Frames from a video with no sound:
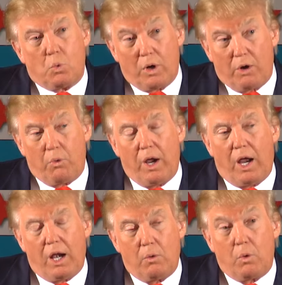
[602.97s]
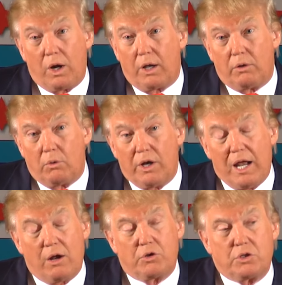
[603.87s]
when I ran, when I
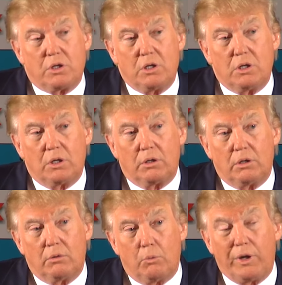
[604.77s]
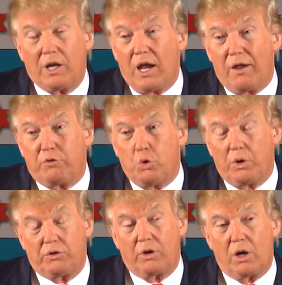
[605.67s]
announced week and a half, two
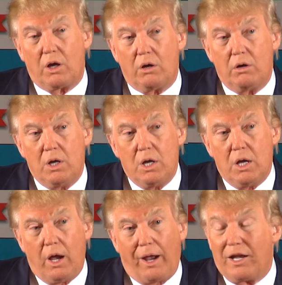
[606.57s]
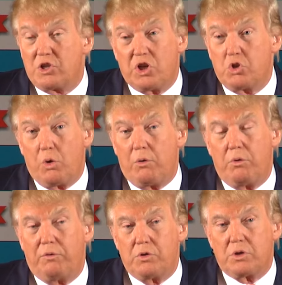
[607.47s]
weeks ago, I got such great
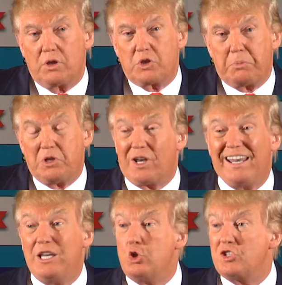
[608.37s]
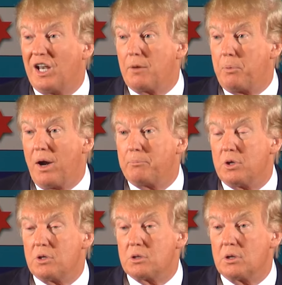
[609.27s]
reviews on the speech. I didn't use
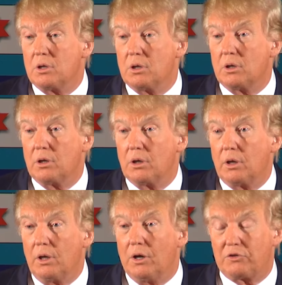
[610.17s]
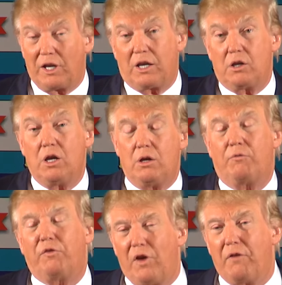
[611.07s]
teleprompters. You know, it's like it, it, a,
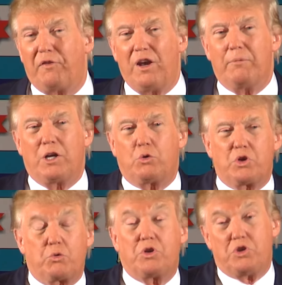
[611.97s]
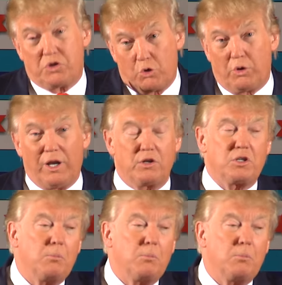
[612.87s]
fr a, friend of mine, Chris Christie, is going to announce